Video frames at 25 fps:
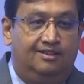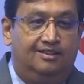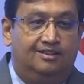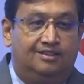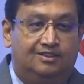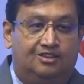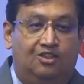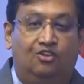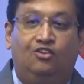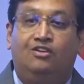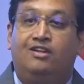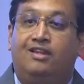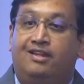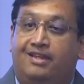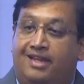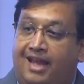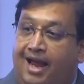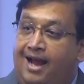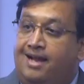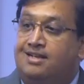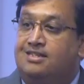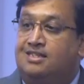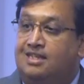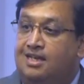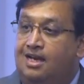So
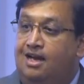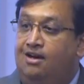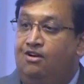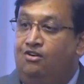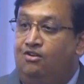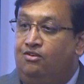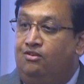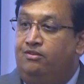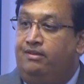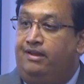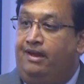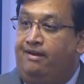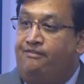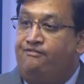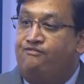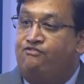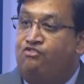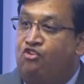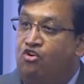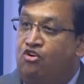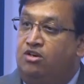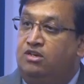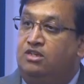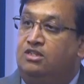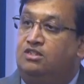that's how the
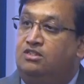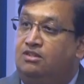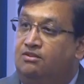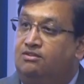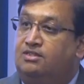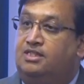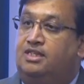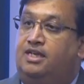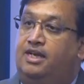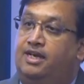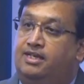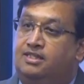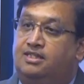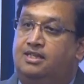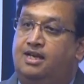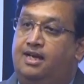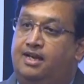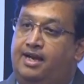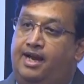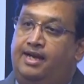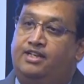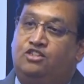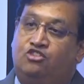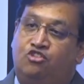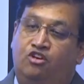focus of CSR
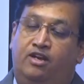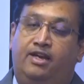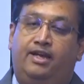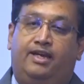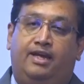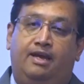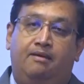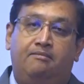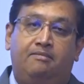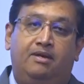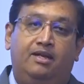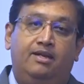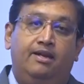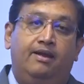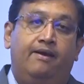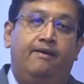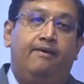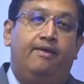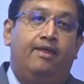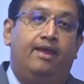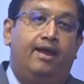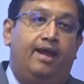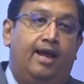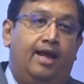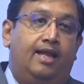actually came in
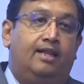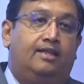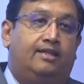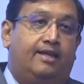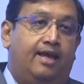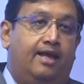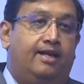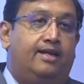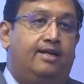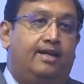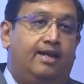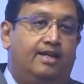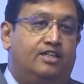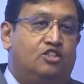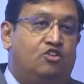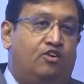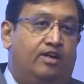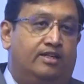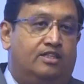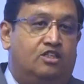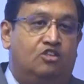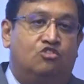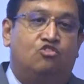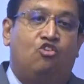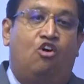healthcare and
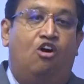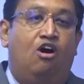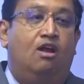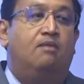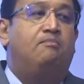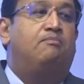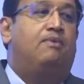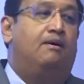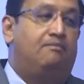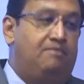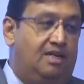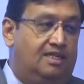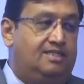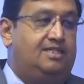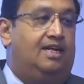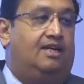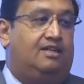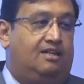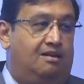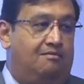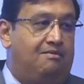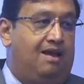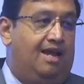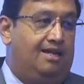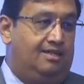education. So all public
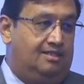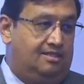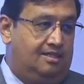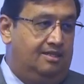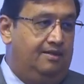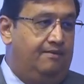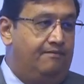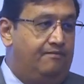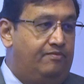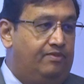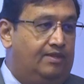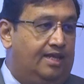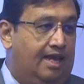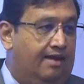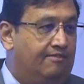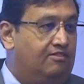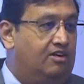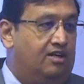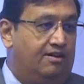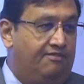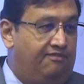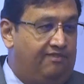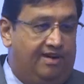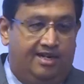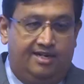sector banks have
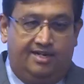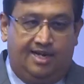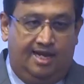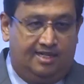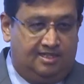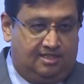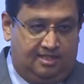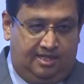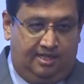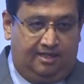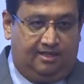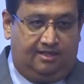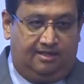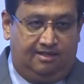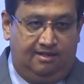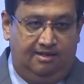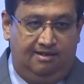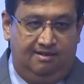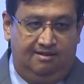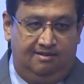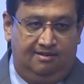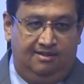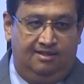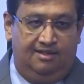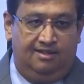got a fantastic
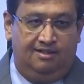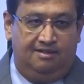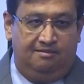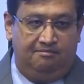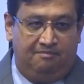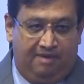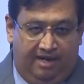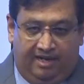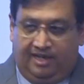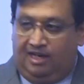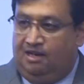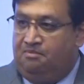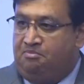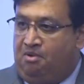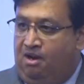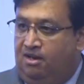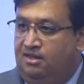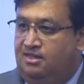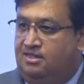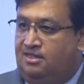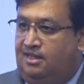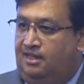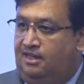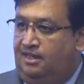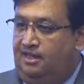medical
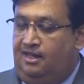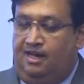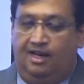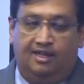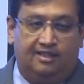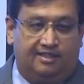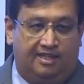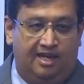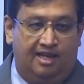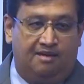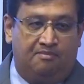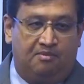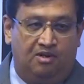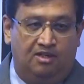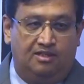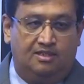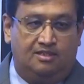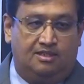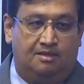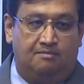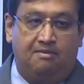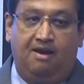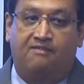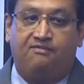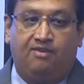policy, healthcare
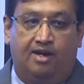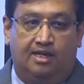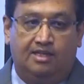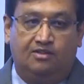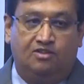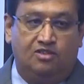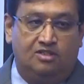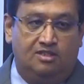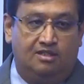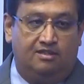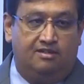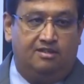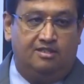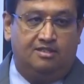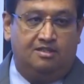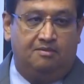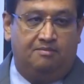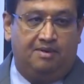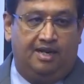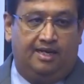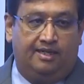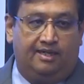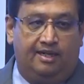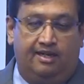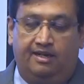policy. My father was in Reserve
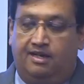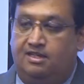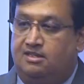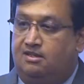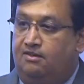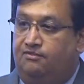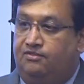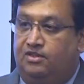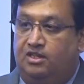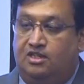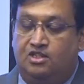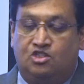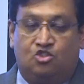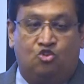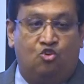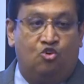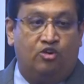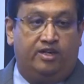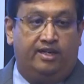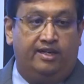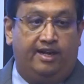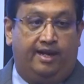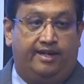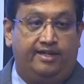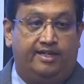Bank and he suffered a
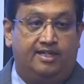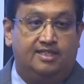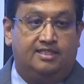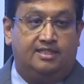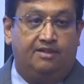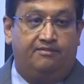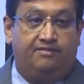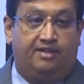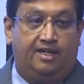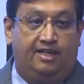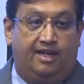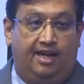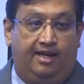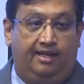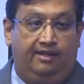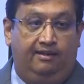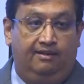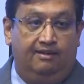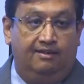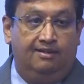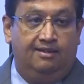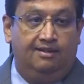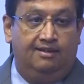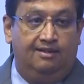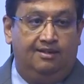stroke in
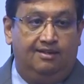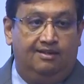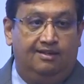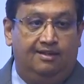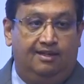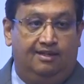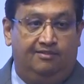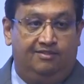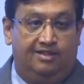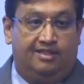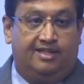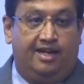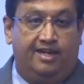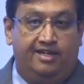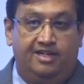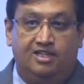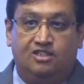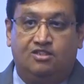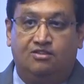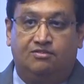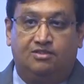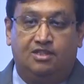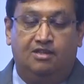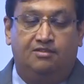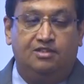1979. 10
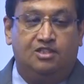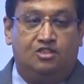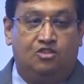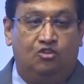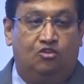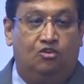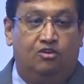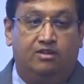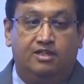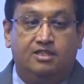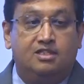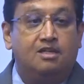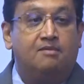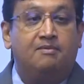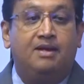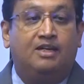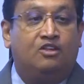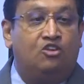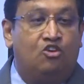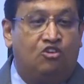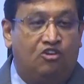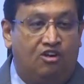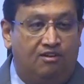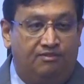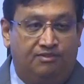years of service to go. Reserve Bank
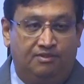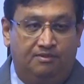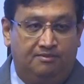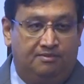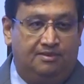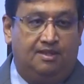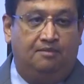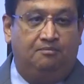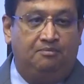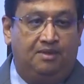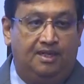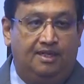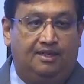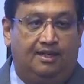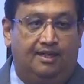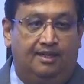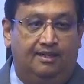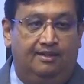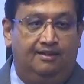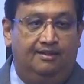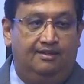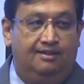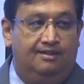took off him completely.